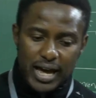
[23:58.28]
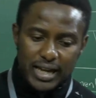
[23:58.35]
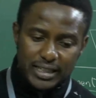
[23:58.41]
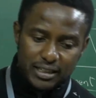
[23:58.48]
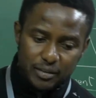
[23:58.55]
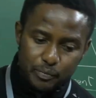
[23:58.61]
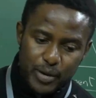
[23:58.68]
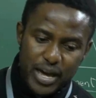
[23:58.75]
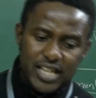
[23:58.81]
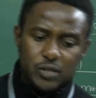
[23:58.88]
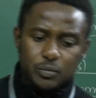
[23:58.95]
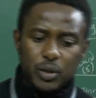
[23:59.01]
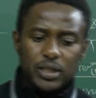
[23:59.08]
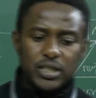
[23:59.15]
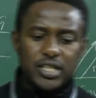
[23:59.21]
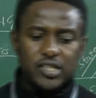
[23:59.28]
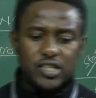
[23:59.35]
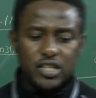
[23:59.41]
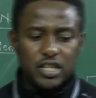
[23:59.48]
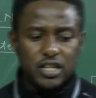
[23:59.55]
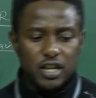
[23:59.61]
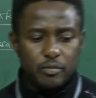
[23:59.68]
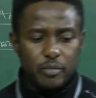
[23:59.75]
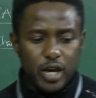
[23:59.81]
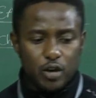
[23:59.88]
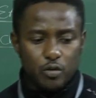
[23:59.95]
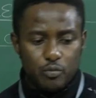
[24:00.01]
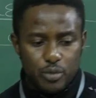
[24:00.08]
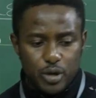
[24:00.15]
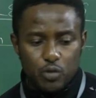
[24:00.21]
And the best policy
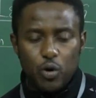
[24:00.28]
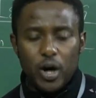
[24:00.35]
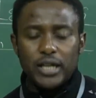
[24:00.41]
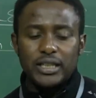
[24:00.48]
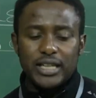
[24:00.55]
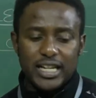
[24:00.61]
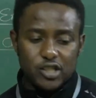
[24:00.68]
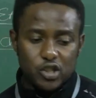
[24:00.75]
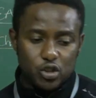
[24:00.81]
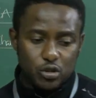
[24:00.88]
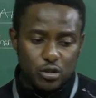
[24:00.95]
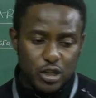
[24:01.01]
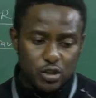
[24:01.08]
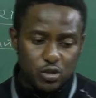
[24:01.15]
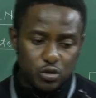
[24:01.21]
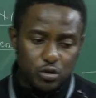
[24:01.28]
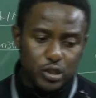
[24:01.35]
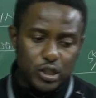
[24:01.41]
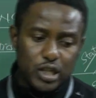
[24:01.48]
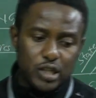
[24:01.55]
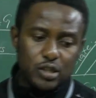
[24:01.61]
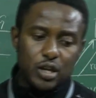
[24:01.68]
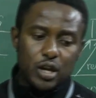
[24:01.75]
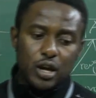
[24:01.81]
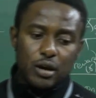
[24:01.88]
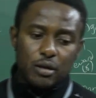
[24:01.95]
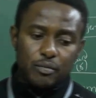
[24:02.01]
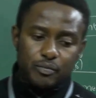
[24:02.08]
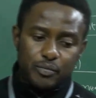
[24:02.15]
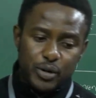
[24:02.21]
may be one that it chooses
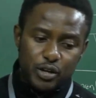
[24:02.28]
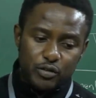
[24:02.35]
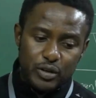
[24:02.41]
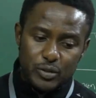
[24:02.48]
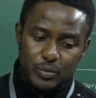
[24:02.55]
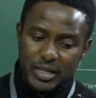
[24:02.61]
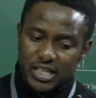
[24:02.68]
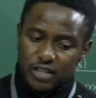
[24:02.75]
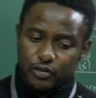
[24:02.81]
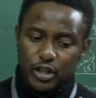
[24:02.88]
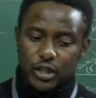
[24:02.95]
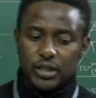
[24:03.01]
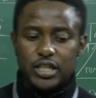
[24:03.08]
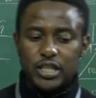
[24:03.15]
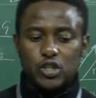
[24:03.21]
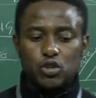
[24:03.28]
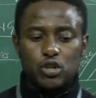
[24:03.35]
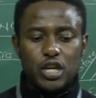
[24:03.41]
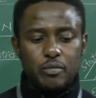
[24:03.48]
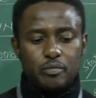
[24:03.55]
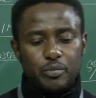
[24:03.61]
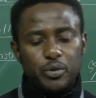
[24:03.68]
specifically to